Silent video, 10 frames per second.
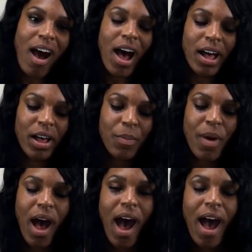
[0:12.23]

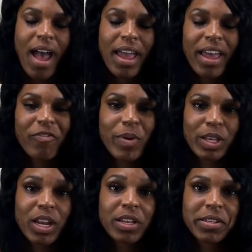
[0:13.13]
I have
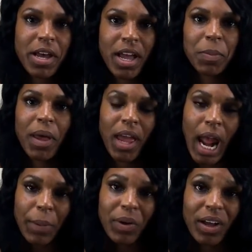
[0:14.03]
been dyeing my
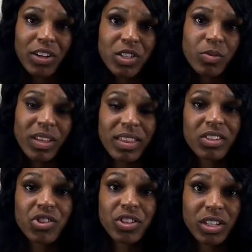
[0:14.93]
eyebrows with
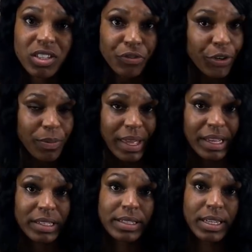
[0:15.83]
this Just for
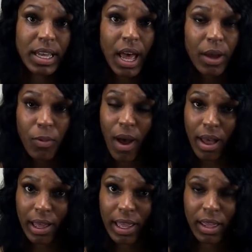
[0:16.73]
Men
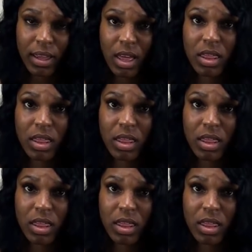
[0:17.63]
DIY